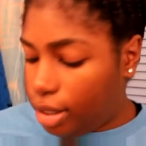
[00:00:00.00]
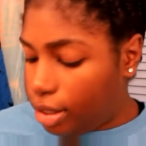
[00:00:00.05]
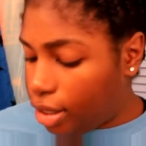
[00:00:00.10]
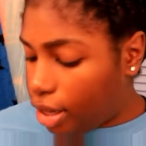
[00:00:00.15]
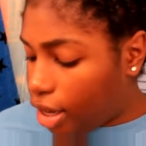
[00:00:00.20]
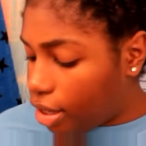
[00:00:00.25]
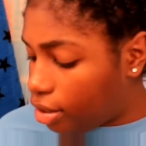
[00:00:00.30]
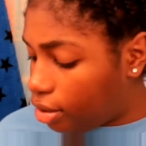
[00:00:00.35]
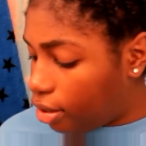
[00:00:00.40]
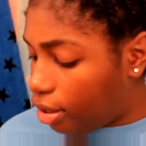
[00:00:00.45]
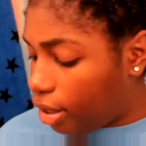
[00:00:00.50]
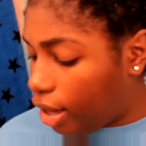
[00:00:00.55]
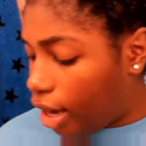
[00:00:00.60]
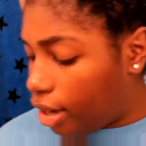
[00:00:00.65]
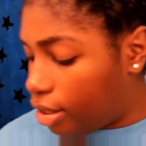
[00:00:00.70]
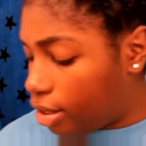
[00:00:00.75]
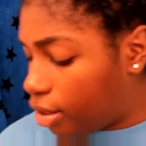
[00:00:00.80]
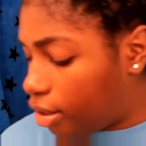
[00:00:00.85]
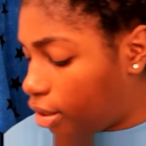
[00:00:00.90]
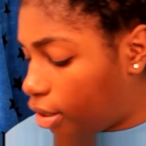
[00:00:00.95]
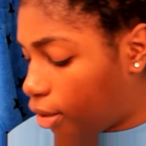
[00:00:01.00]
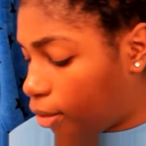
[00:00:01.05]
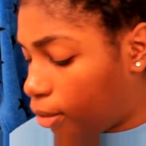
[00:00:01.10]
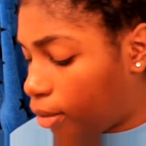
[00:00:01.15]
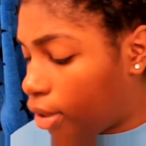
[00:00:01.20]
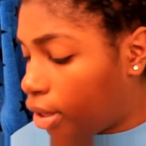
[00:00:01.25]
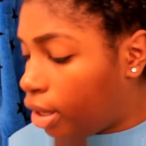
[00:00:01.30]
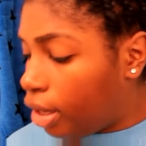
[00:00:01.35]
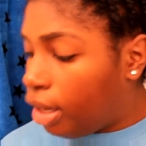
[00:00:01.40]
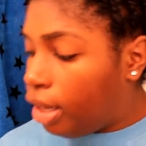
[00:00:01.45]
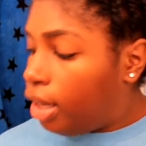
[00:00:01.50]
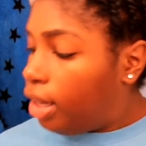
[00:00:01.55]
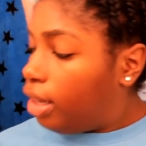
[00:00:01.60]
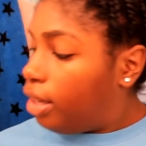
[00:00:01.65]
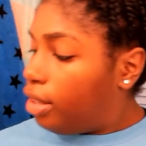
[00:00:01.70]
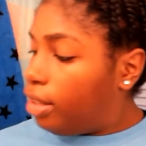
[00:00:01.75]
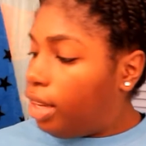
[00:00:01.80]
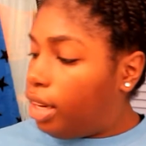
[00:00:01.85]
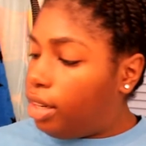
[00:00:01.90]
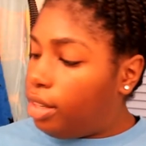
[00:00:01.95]
There's also a lot of stuff
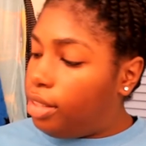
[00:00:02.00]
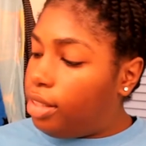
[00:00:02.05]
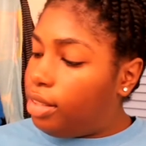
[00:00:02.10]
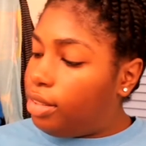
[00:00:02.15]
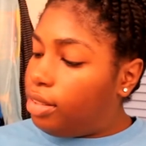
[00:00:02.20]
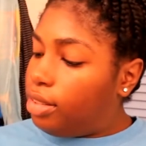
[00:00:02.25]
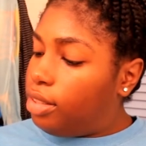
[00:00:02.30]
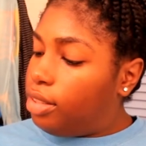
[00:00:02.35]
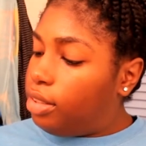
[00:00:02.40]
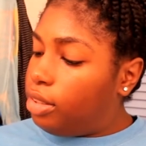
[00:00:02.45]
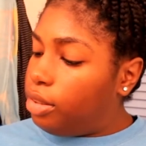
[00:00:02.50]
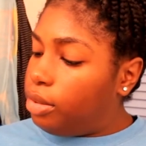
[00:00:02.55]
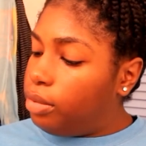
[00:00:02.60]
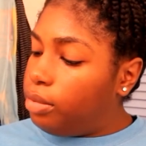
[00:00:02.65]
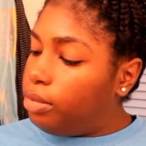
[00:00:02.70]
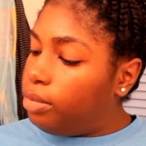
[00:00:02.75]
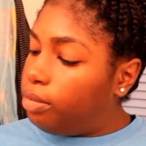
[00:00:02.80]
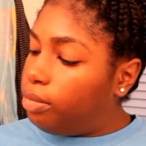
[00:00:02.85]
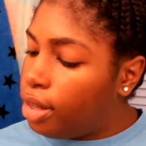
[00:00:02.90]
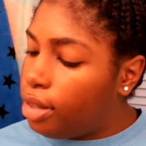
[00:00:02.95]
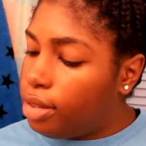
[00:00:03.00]
that it does too.